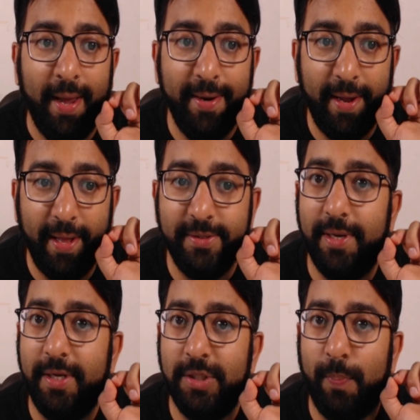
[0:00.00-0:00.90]
and hence
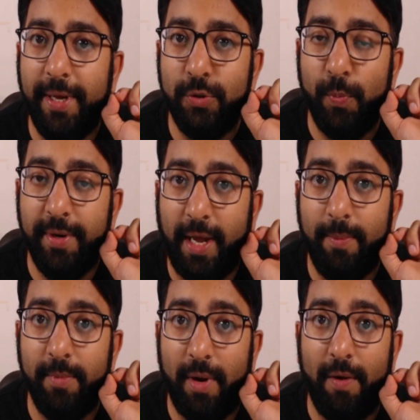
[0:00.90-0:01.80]
the displacement
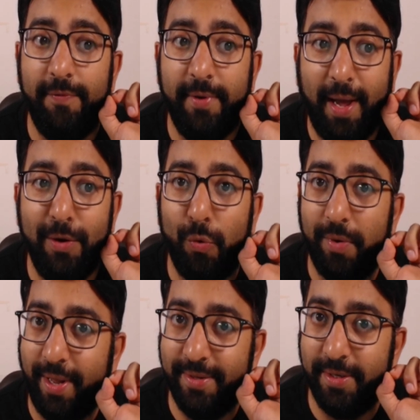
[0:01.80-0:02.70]
time graph can
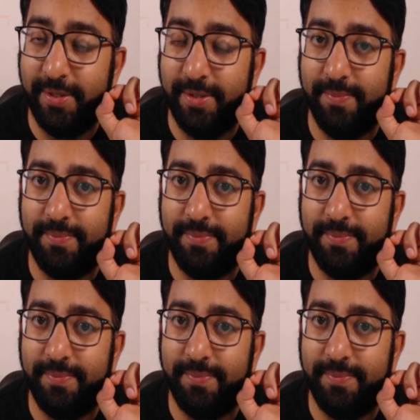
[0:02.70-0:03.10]
look like this.